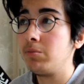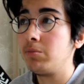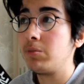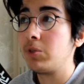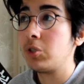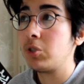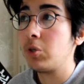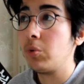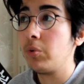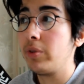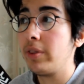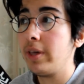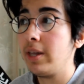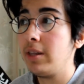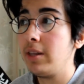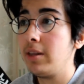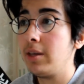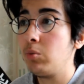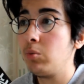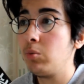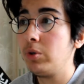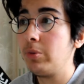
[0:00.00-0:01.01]
So
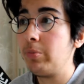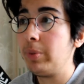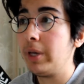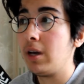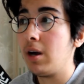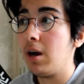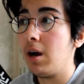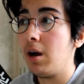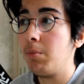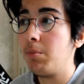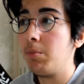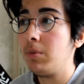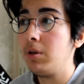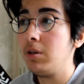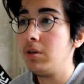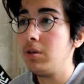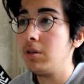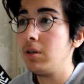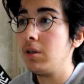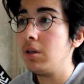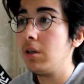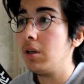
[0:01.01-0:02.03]
then they would become
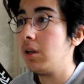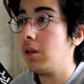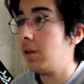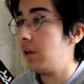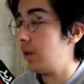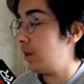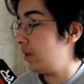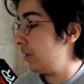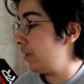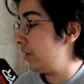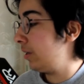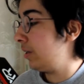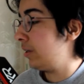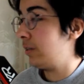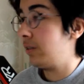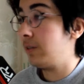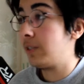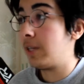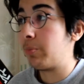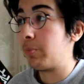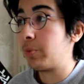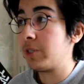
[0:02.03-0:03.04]

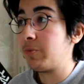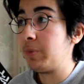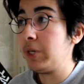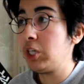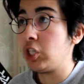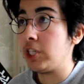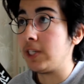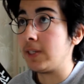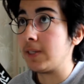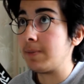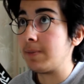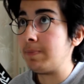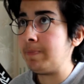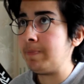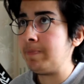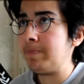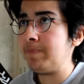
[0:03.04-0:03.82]
separate species.